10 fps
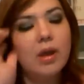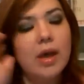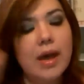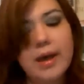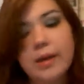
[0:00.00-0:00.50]

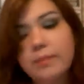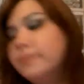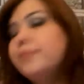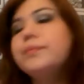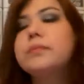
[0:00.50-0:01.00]
Um,
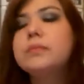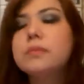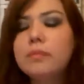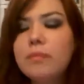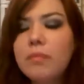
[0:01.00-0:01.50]

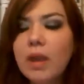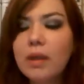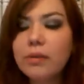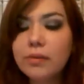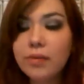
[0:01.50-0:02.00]

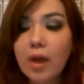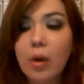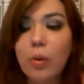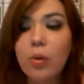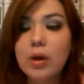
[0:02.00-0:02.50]

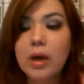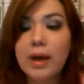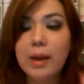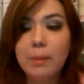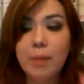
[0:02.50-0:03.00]
so,
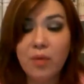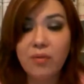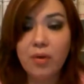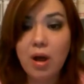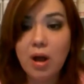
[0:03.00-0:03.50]
um,
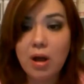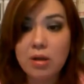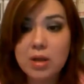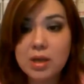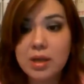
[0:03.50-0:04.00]
overall,
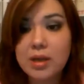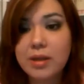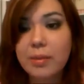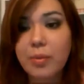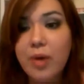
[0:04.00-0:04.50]
the
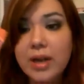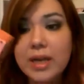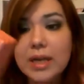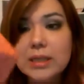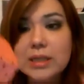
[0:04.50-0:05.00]

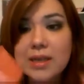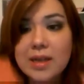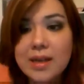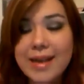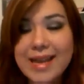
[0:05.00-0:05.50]
product
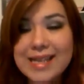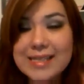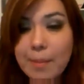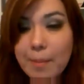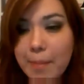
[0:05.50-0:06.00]

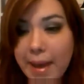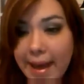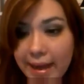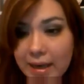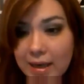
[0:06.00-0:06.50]
isn't
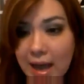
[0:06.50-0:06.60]
bad.